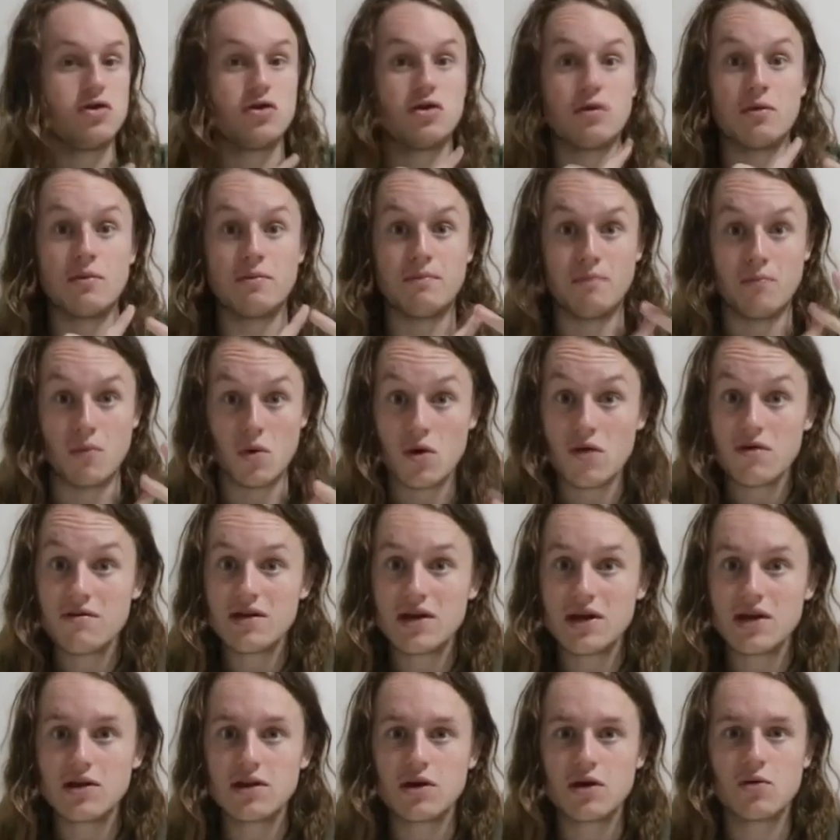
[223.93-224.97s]
the
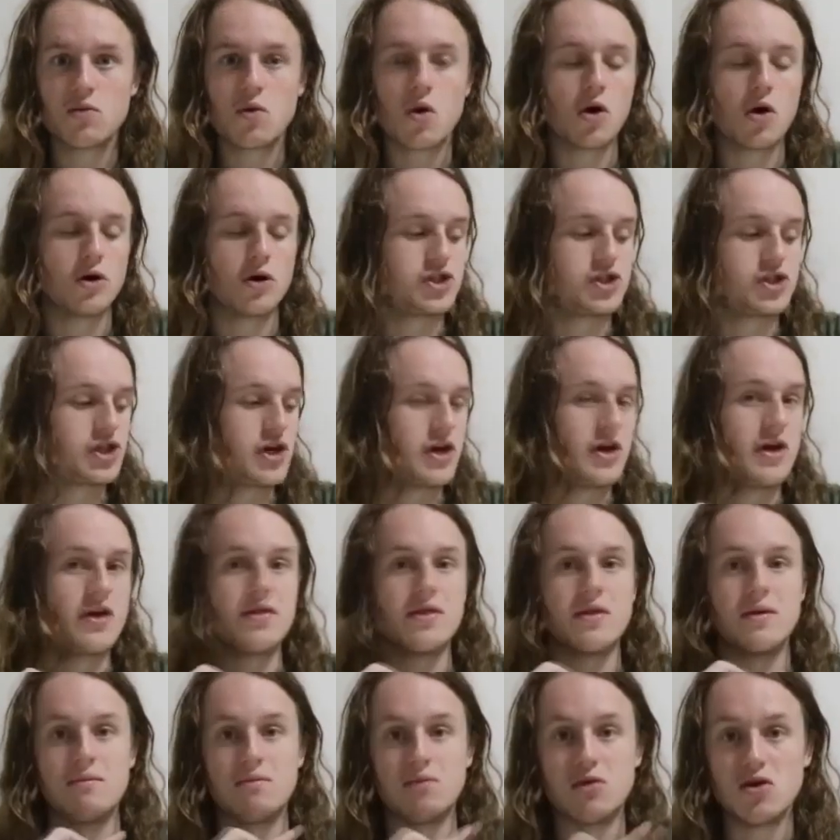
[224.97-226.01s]
movies you watch,
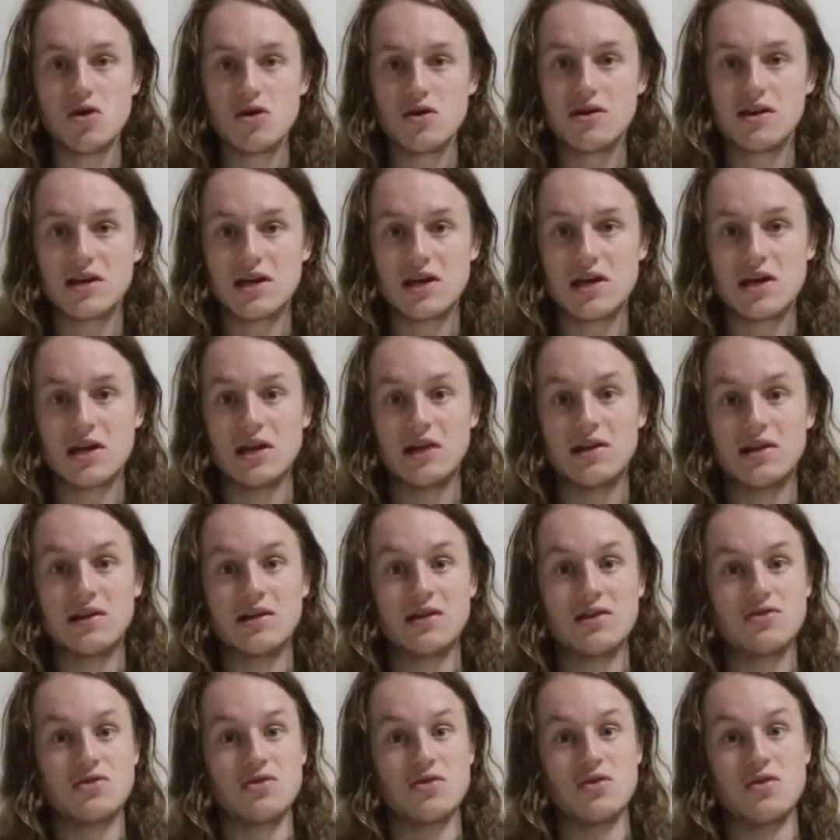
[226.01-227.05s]
the music you
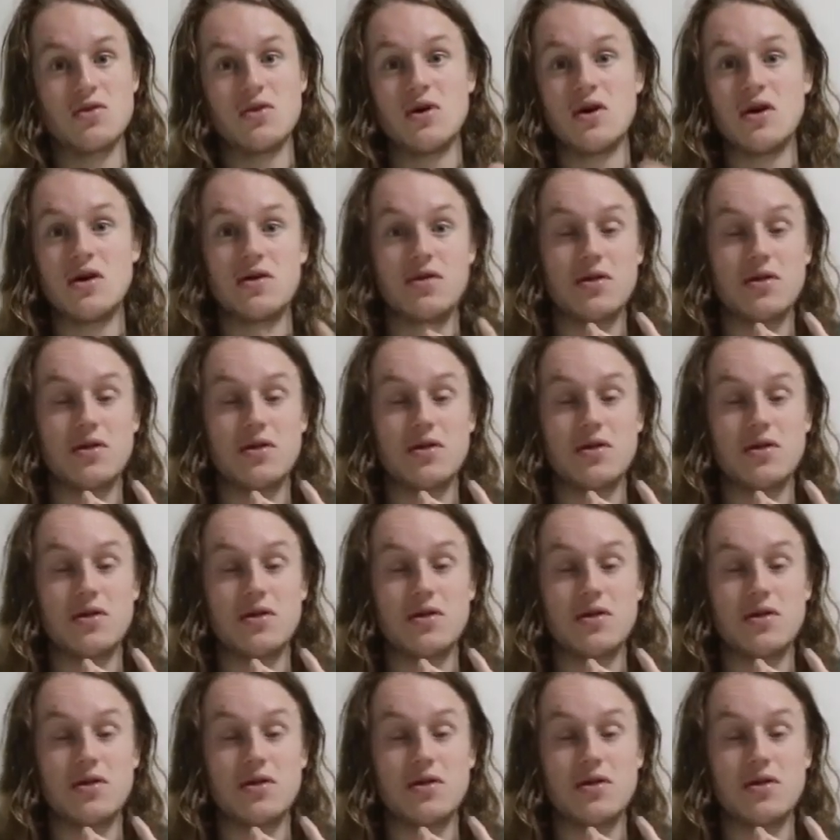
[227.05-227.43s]
listen to,